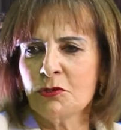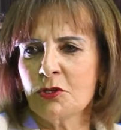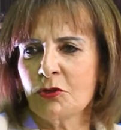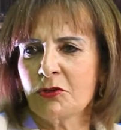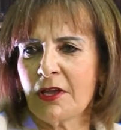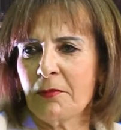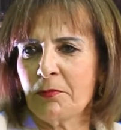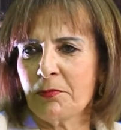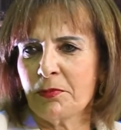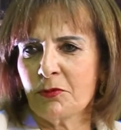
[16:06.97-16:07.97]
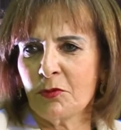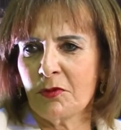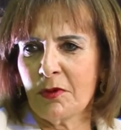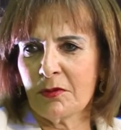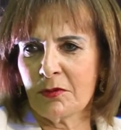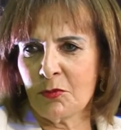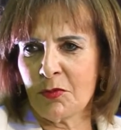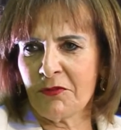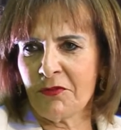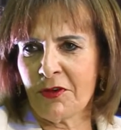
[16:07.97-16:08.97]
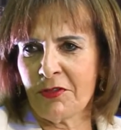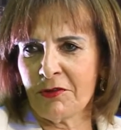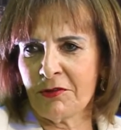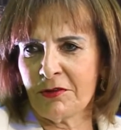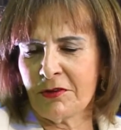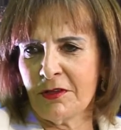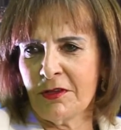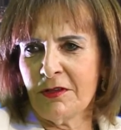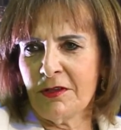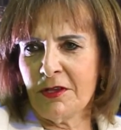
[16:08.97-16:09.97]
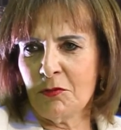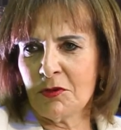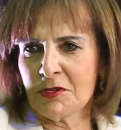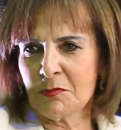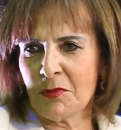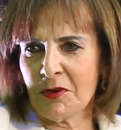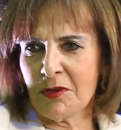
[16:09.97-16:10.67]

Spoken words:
always looked up to my father. He was